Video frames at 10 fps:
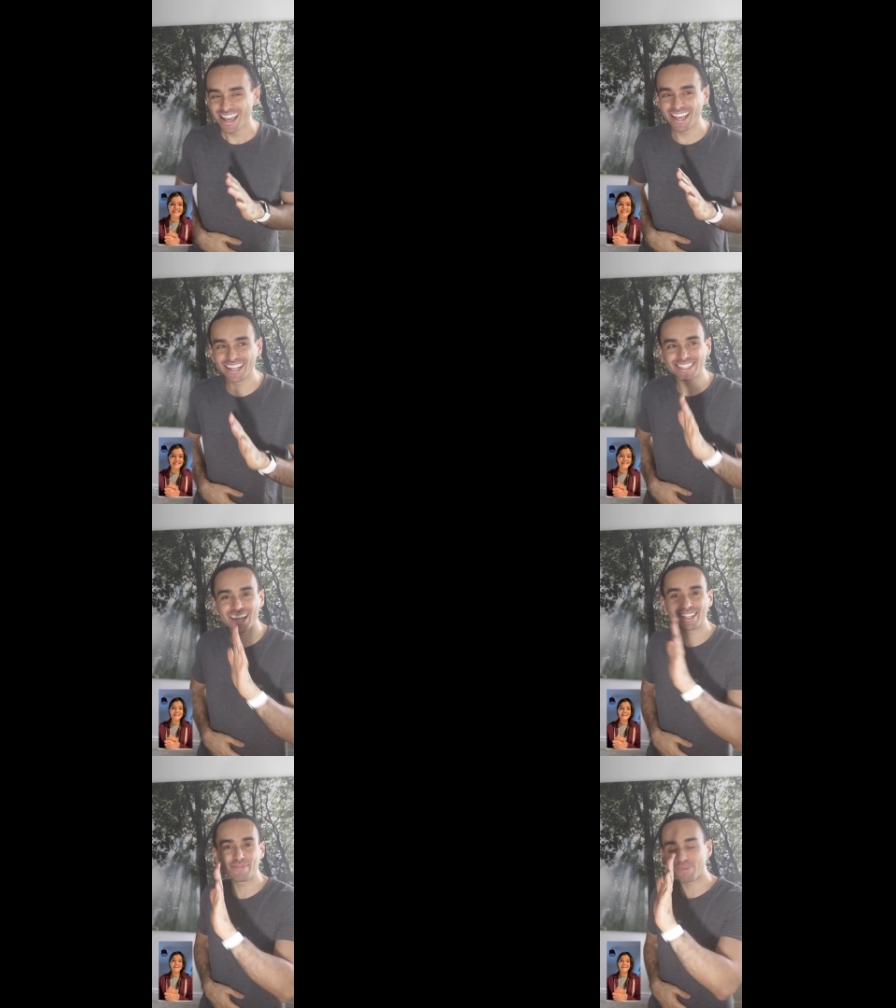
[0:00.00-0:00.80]
it's
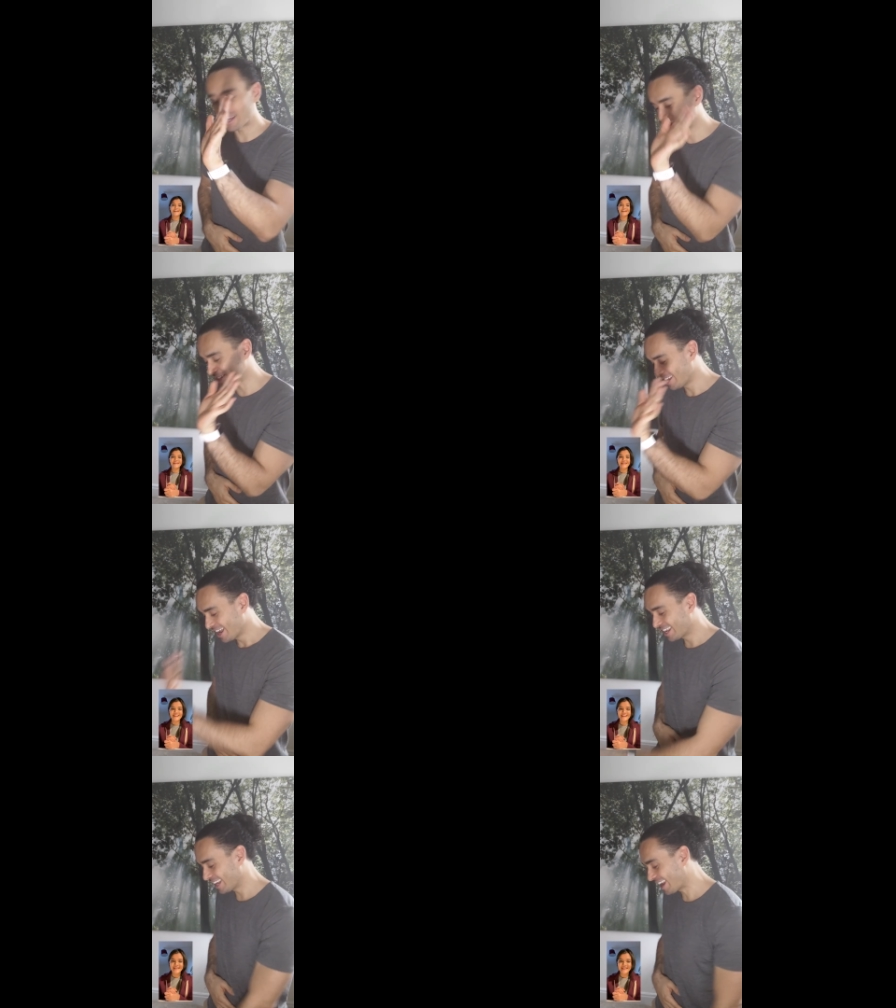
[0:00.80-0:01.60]
like depression,
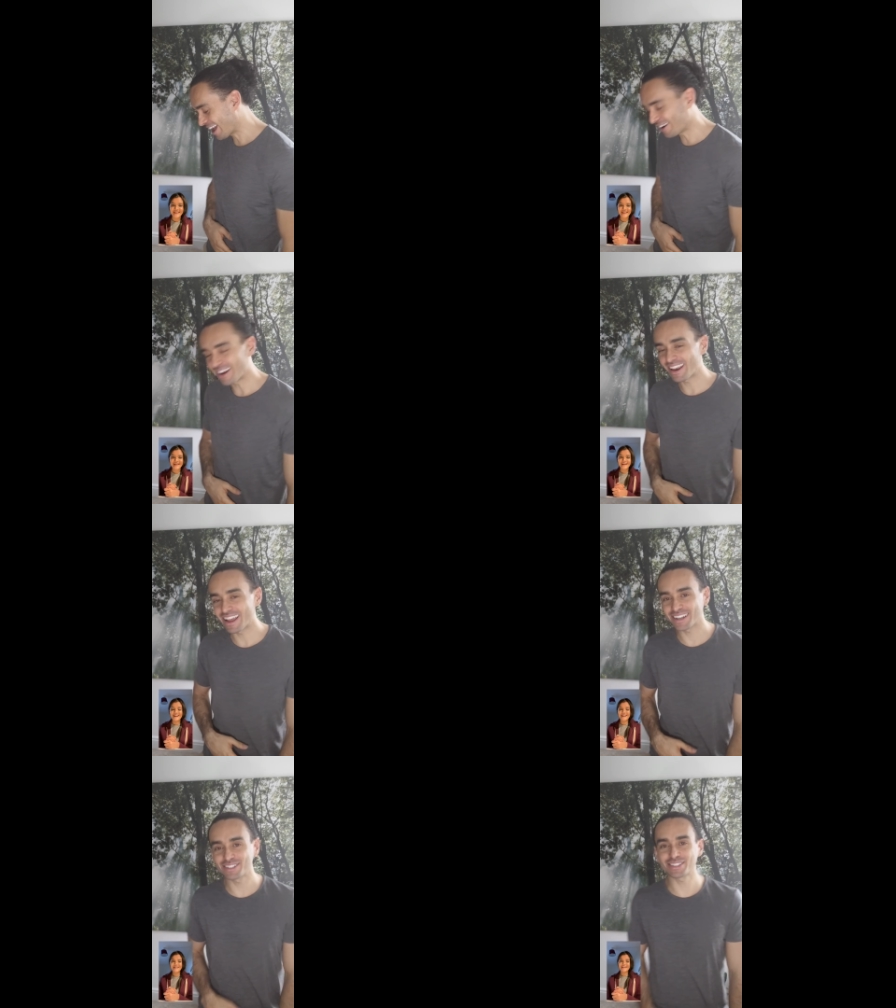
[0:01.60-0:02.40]
get out. And I
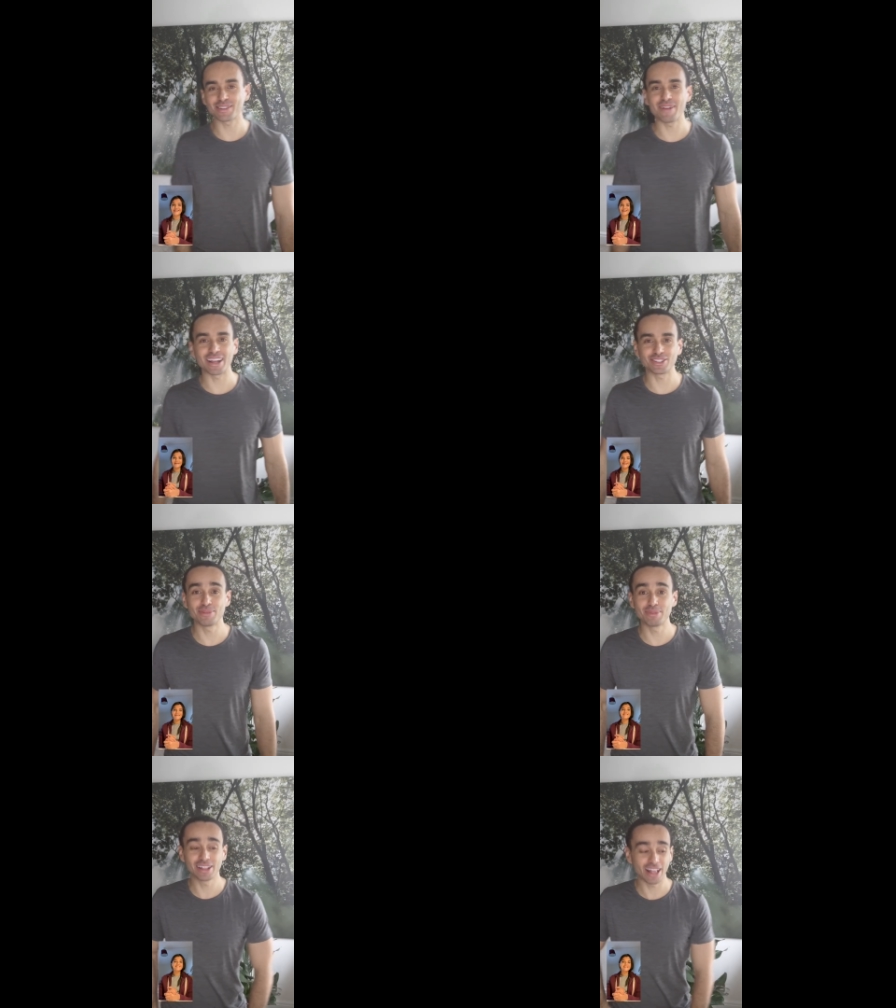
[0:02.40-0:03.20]
can just imagine you
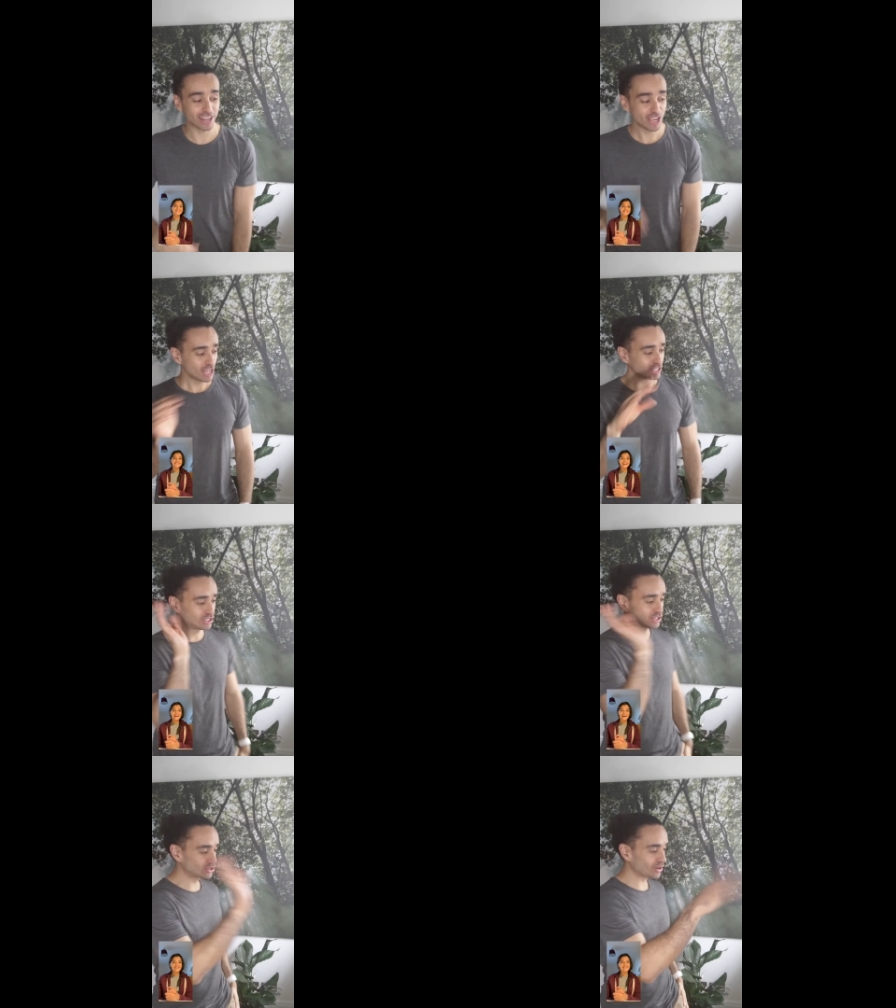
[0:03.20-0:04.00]
being like,
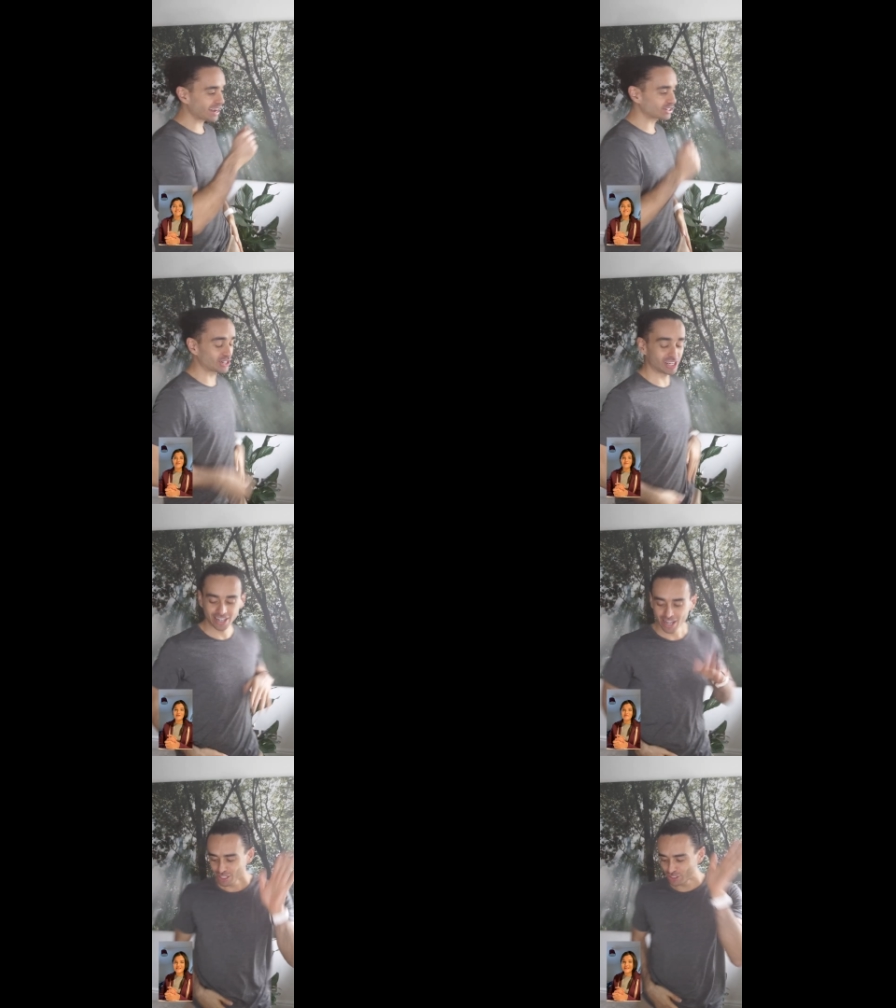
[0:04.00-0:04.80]

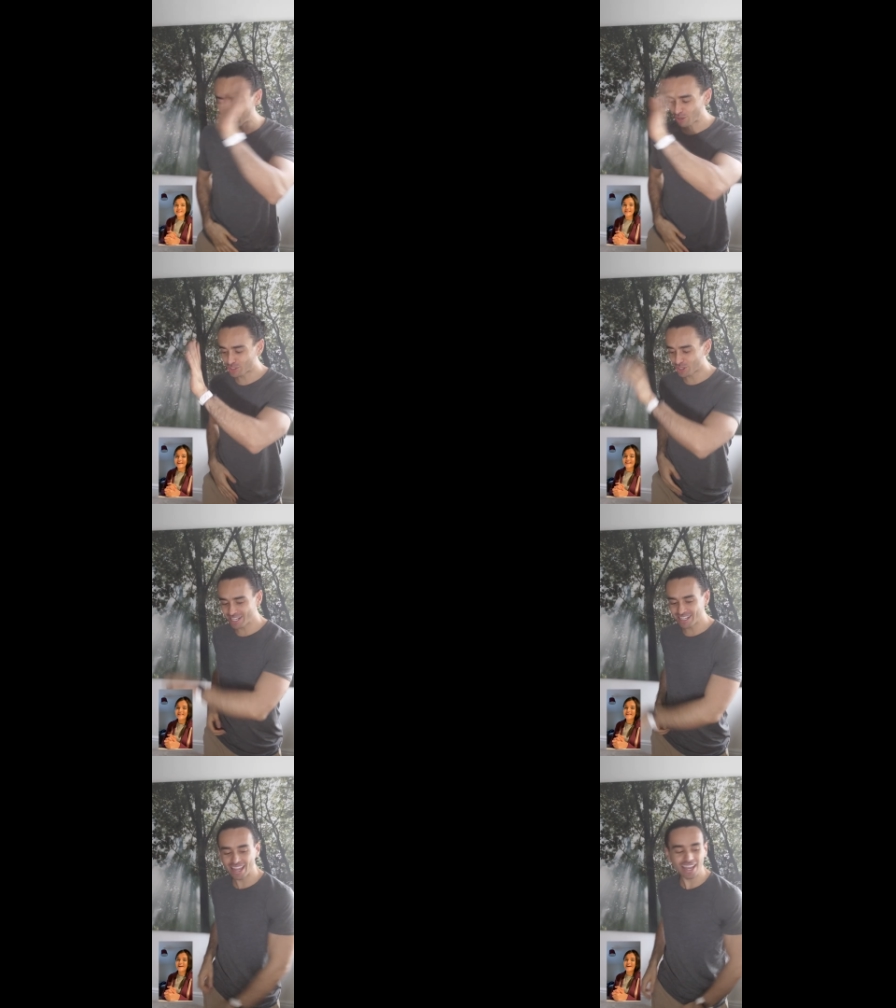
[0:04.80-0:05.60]
distraction, social
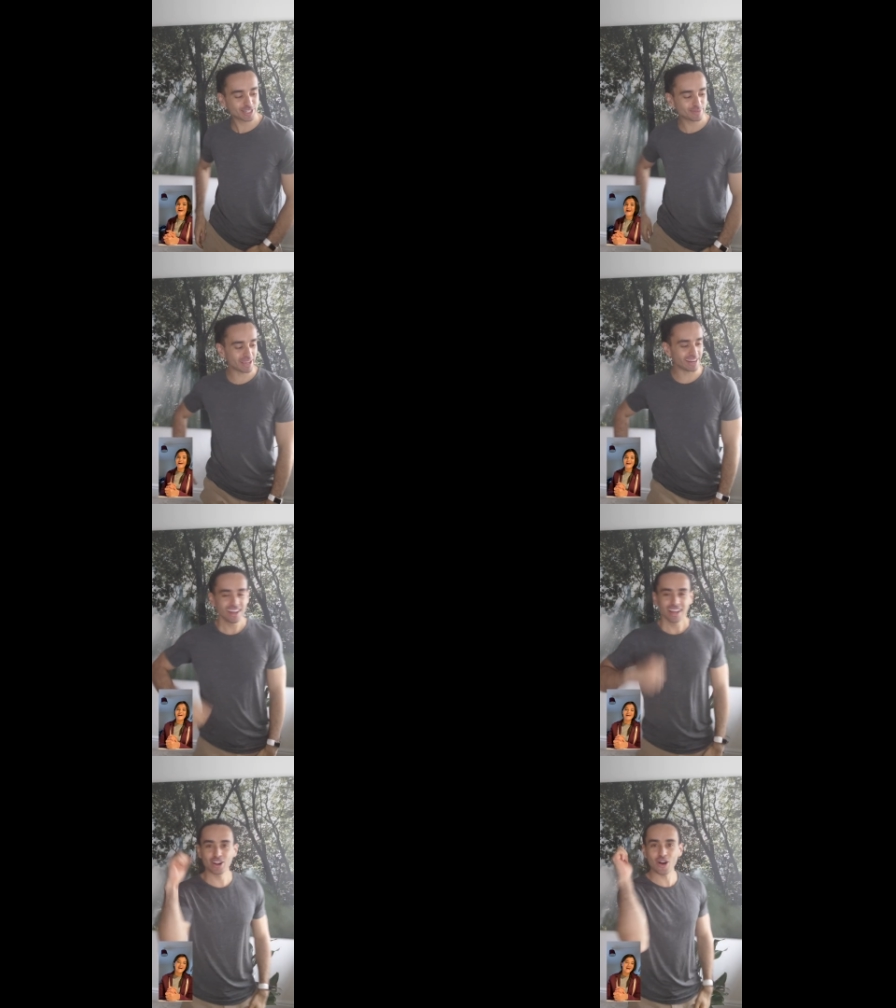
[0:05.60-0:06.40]
engagement,
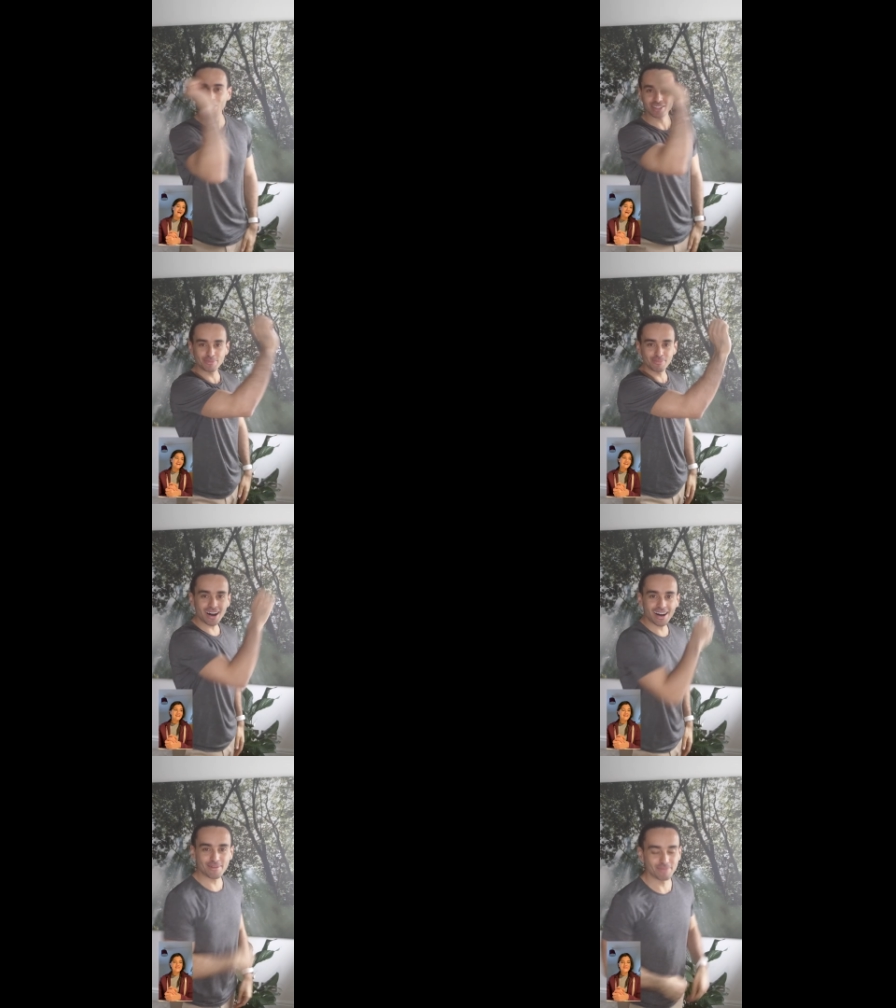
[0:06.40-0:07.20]
call to
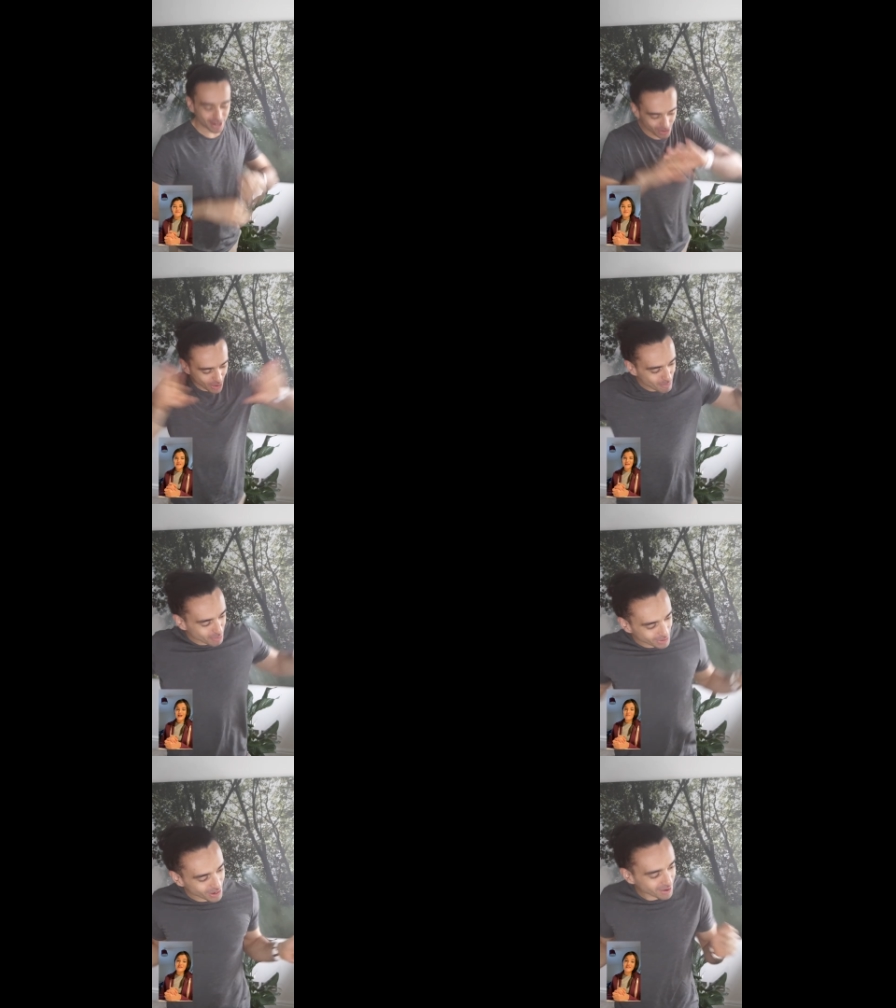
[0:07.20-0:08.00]
mom. Nope,
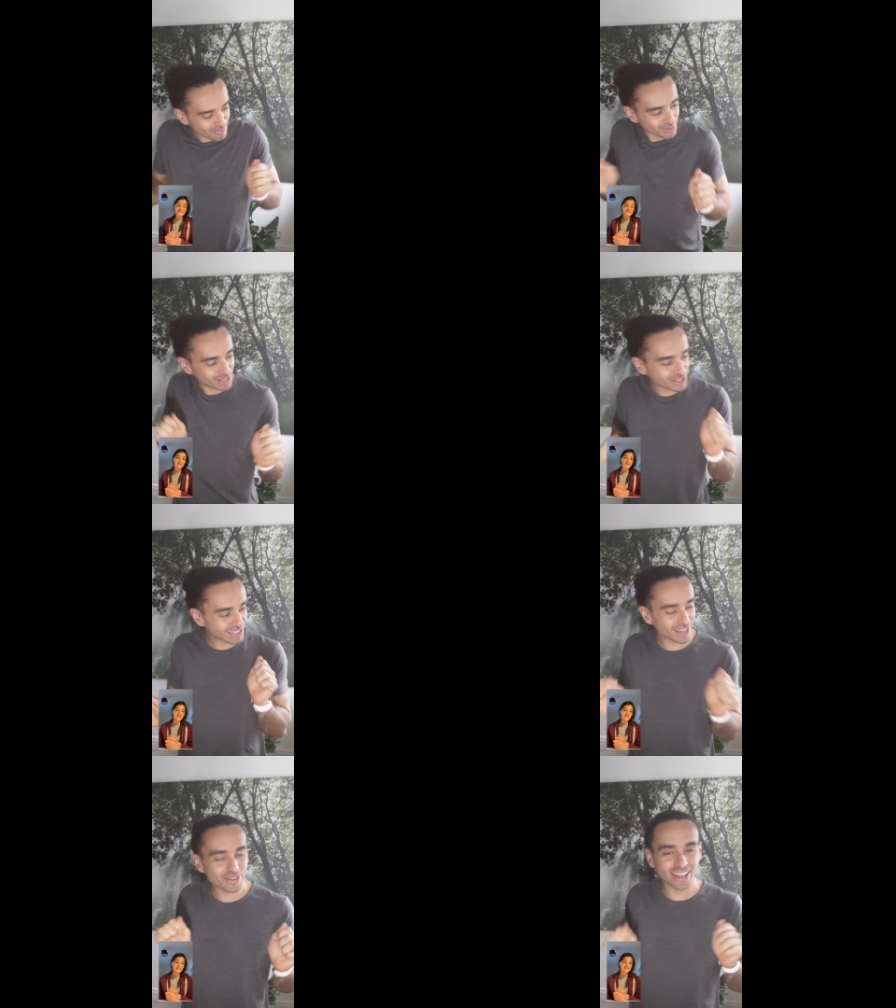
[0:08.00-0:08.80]
just
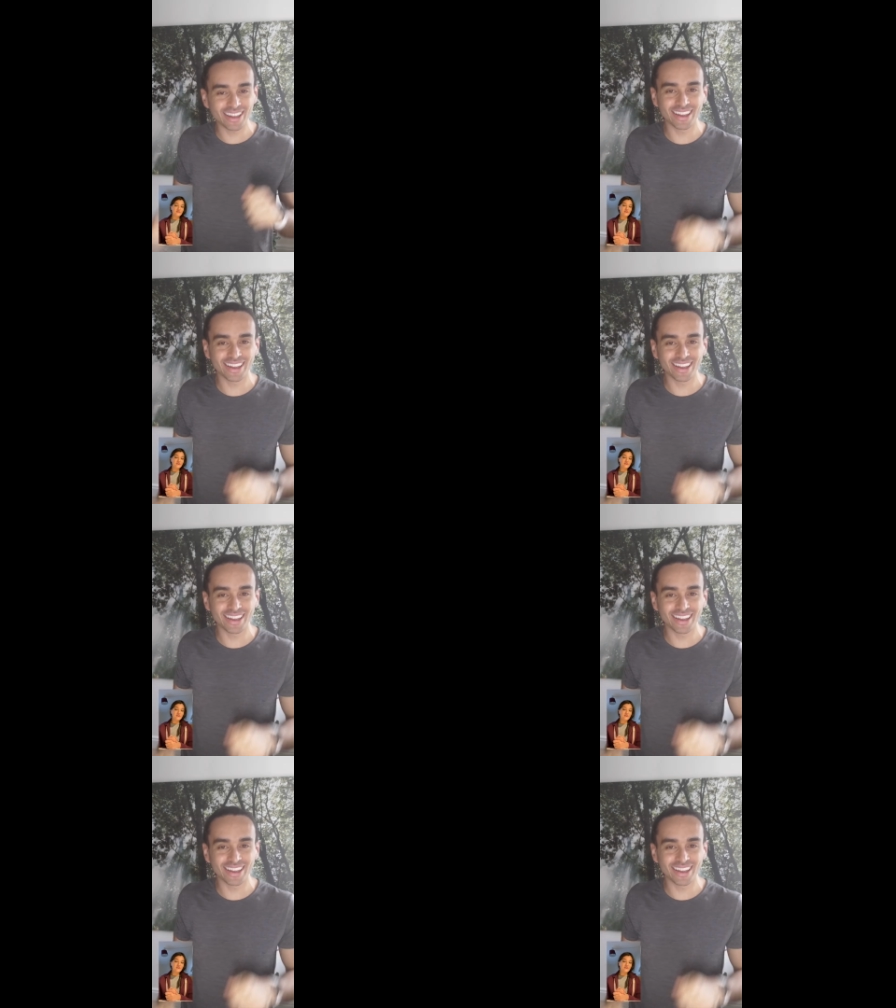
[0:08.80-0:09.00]
live.